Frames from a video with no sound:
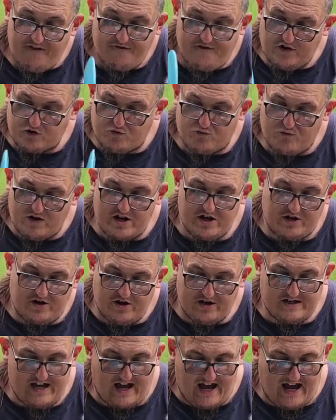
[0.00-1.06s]
Feels really
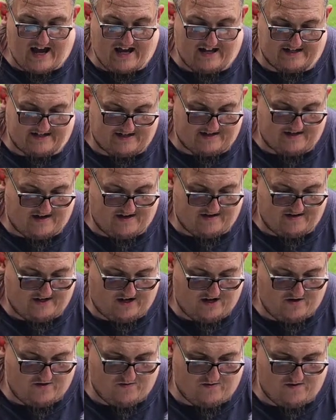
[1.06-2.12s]
good in the hands,
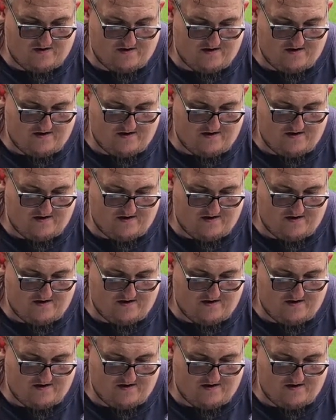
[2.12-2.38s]
too.